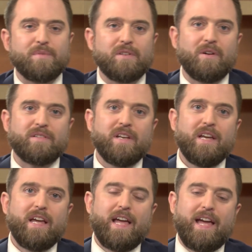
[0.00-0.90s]
So
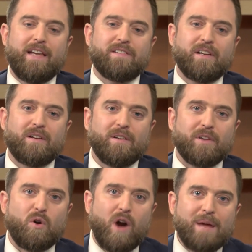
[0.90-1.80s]
as the
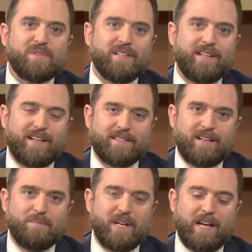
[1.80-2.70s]
crime syndicates
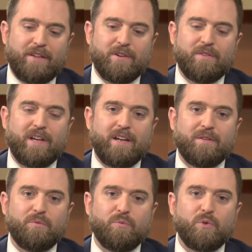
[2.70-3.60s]
come together,
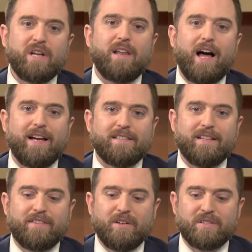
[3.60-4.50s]
they realize
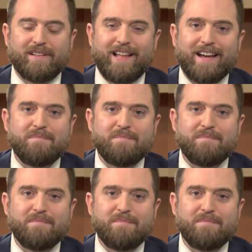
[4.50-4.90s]
that there's a lot